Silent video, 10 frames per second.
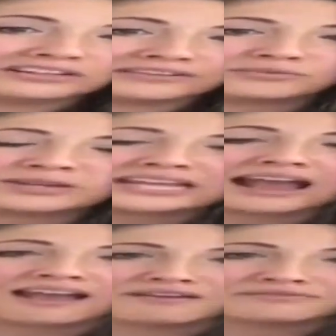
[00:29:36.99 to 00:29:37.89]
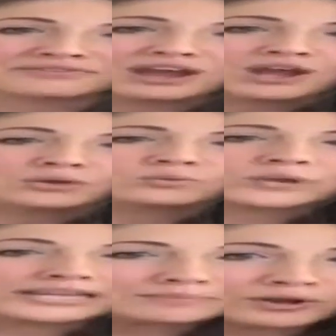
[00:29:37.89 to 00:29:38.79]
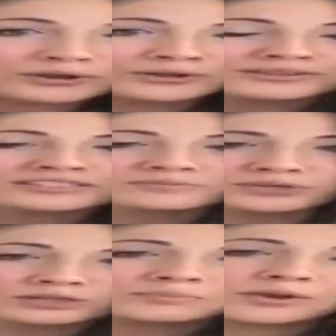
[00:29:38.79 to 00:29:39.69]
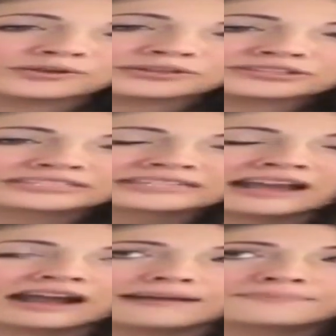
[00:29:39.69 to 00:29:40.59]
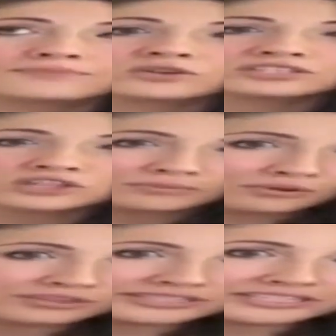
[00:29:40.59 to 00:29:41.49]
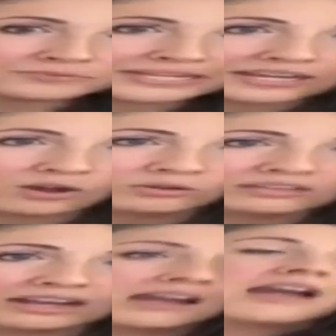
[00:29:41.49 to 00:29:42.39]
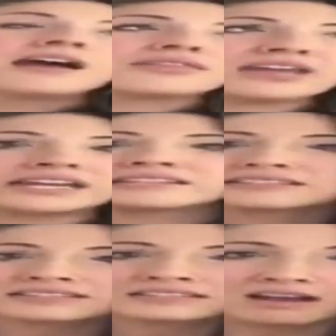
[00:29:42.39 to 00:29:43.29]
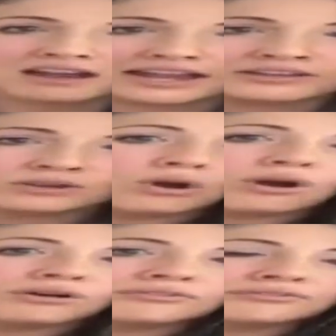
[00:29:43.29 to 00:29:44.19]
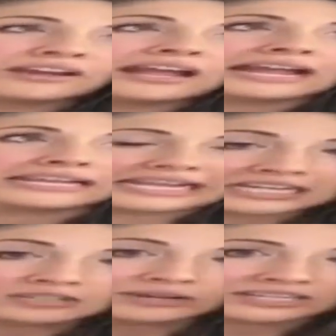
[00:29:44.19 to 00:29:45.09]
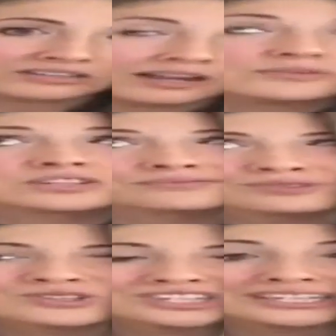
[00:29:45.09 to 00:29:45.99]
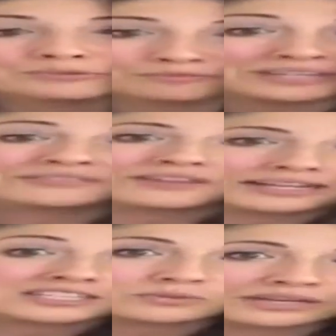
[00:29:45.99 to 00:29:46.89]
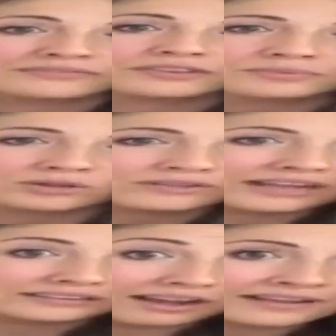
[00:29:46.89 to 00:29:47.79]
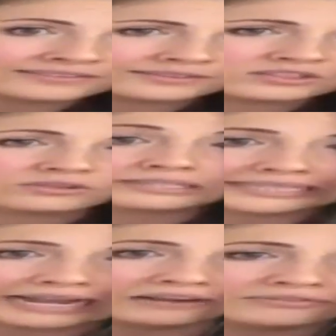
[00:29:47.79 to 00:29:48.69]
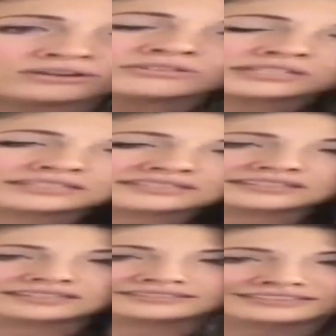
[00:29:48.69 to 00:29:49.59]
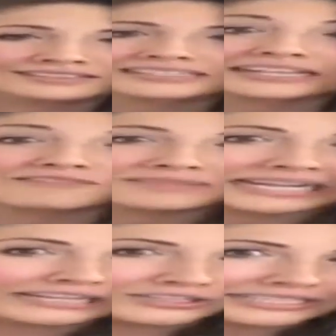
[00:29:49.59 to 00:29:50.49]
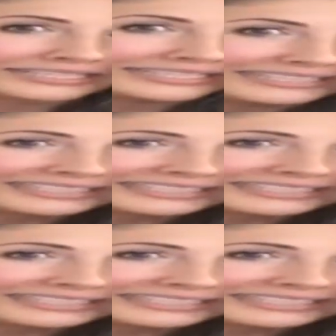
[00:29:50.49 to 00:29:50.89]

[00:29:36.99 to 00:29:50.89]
If we have weak bones, brittle bones, osteoporosis as we get older, that is the sign of an incorrect diet, which unfortunately we've been advised to eat for the bulk of our lives, so it's not really our fault, it's the government agencies